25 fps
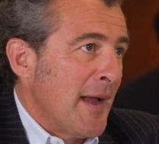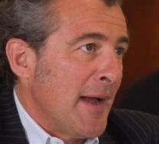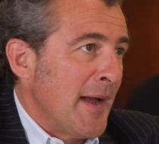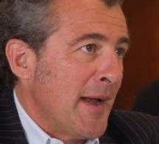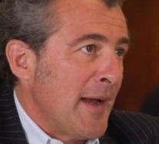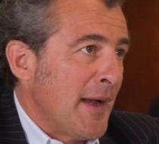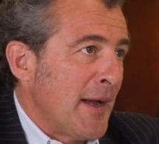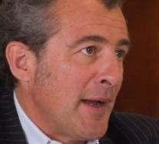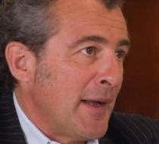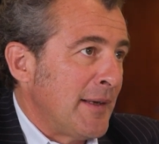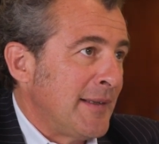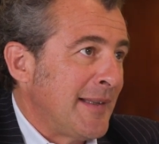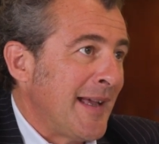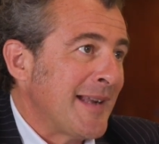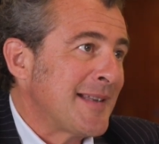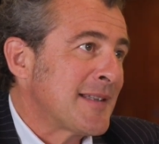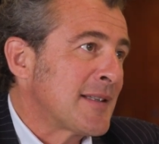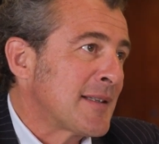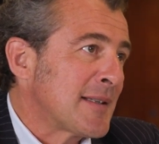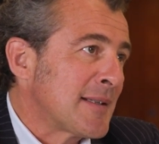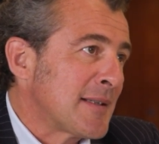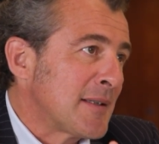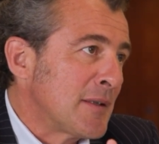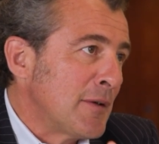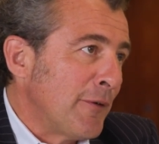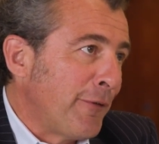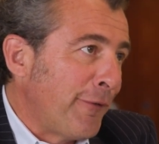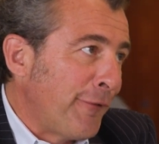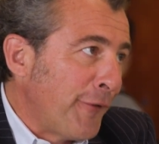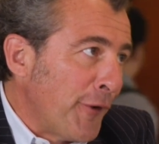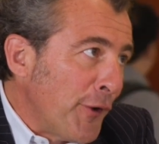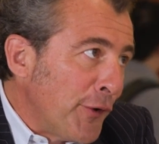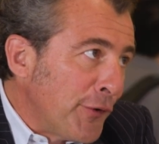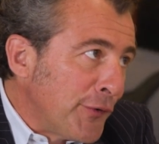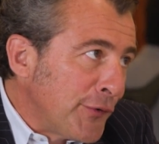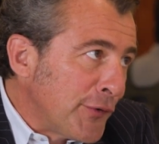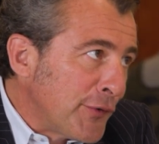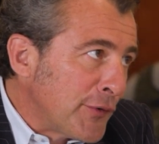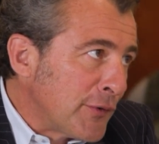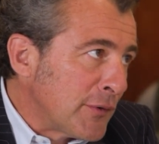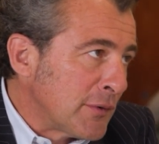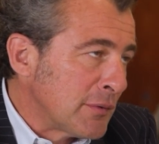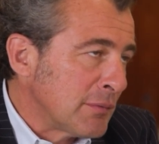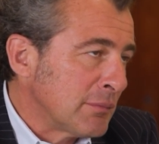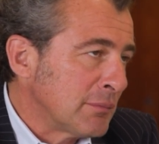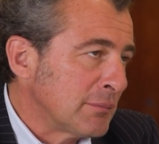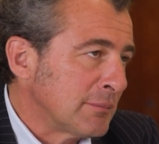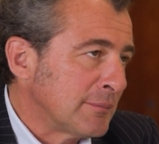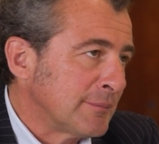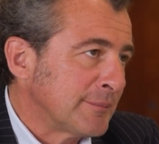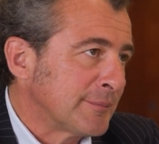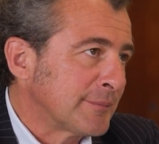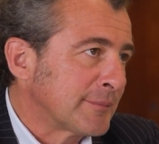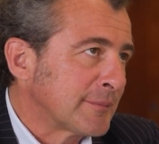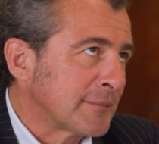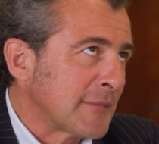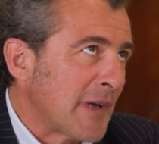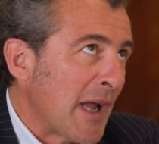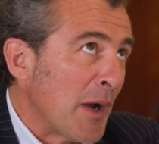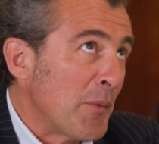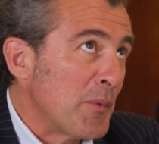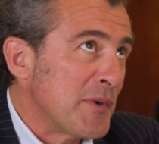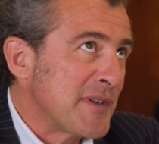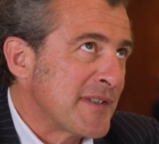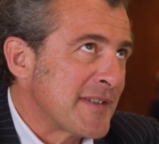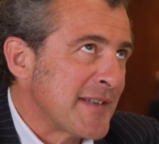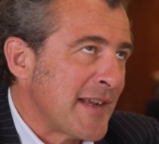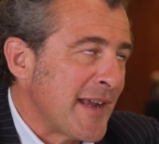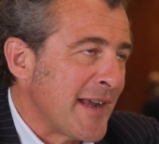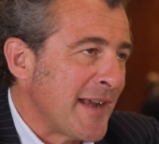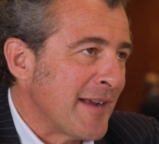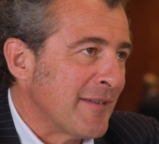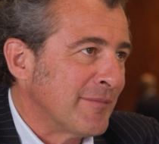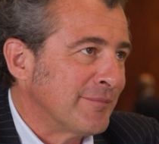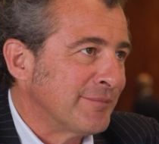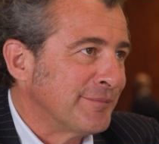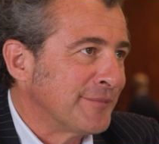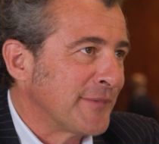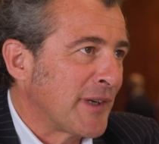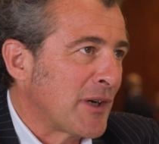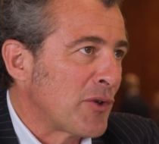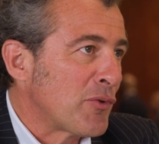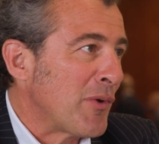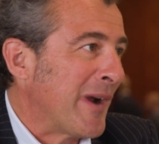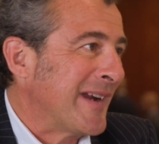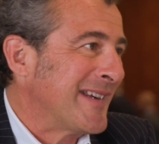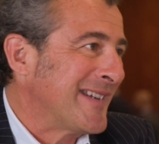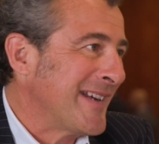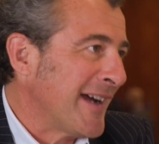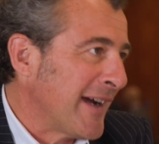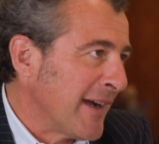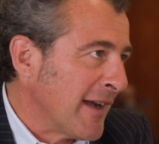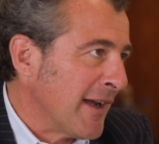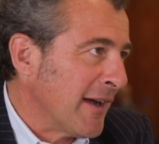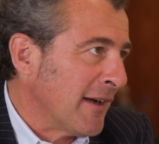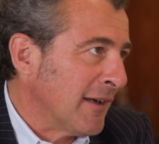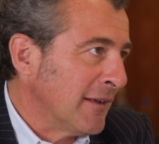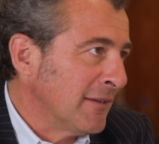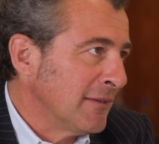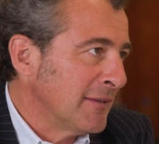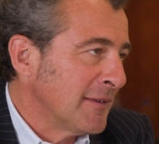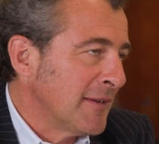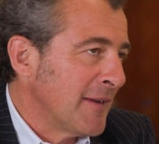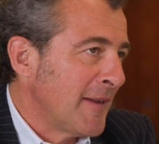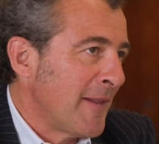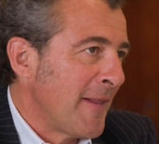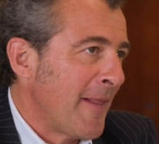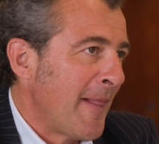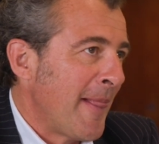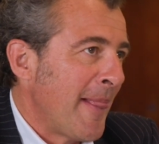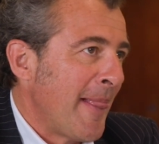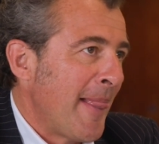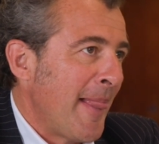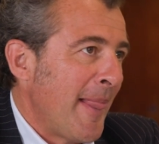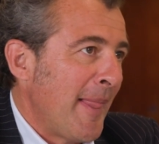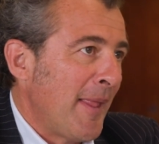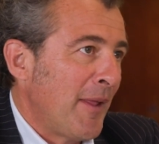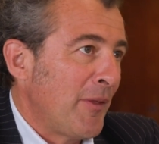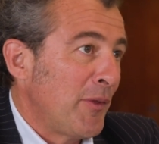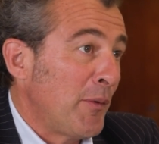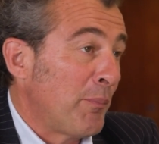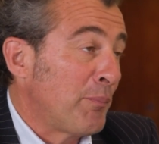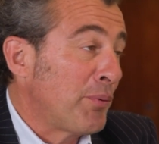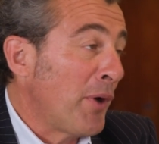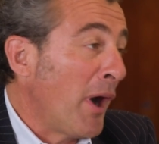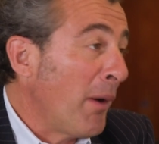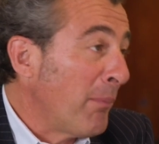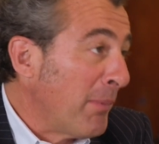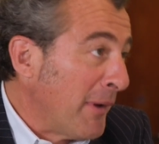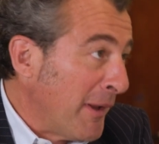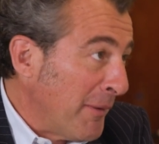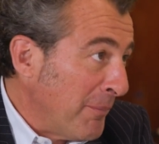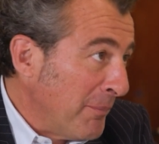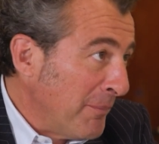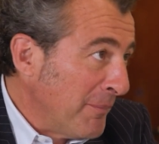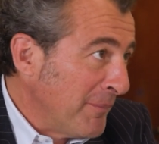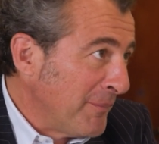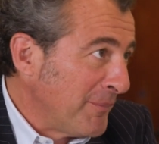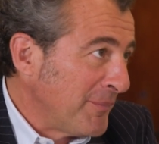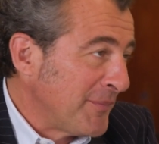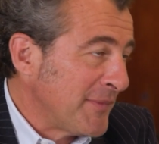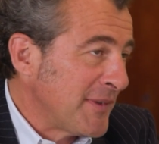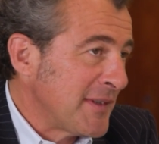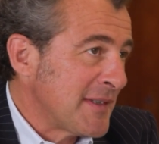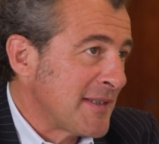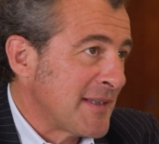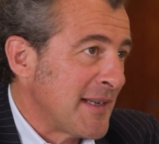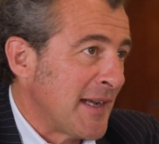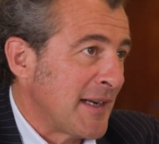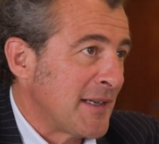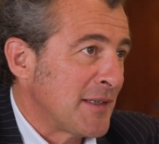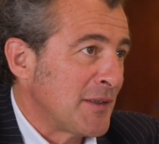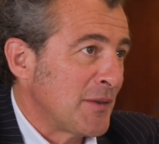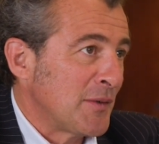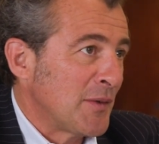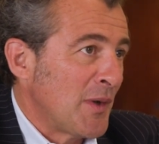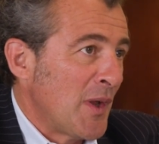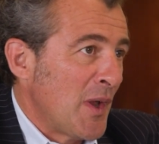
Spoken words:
that's the first, I would say, criteria. The problem is that